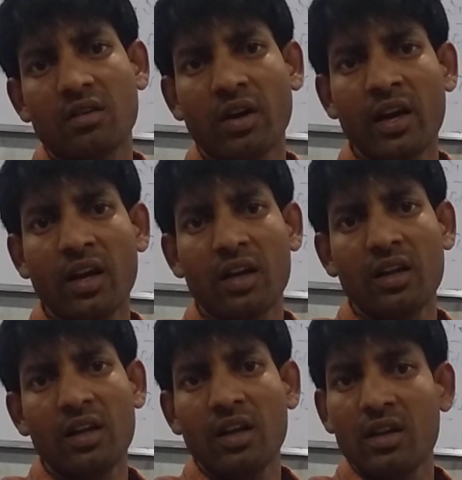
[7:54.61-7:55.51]
Okay na?
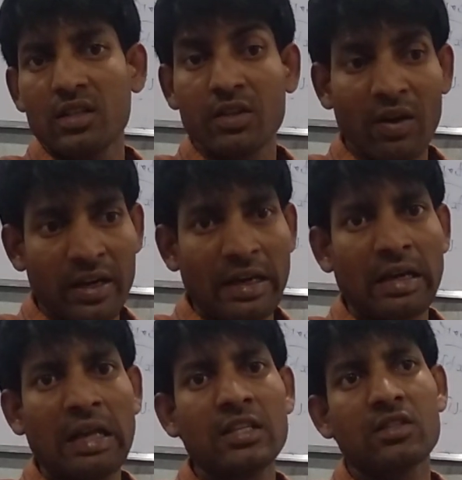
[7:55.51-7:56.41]

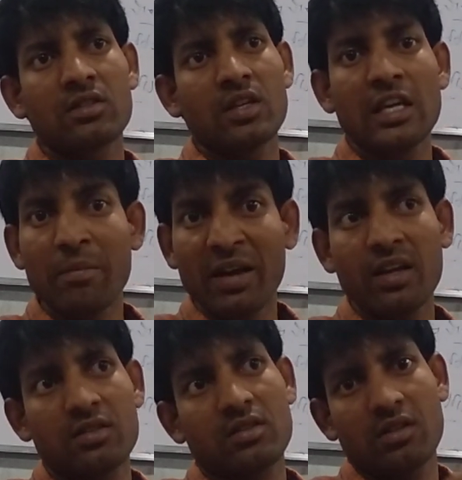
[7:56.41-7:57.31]
Shivalik ranges,
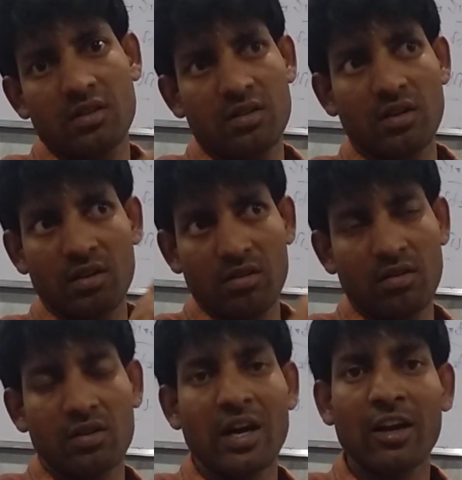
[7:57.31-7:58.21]
Himalayas,
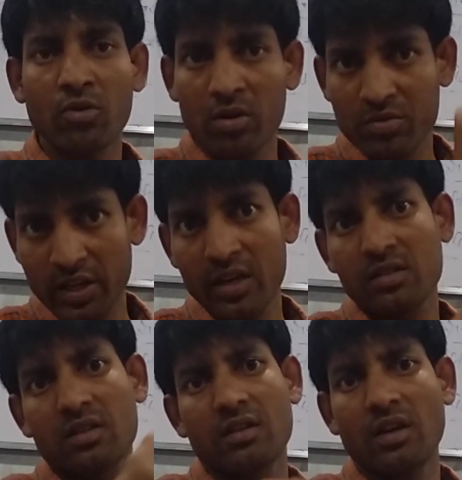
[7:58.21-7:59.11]
Karakoram ranges.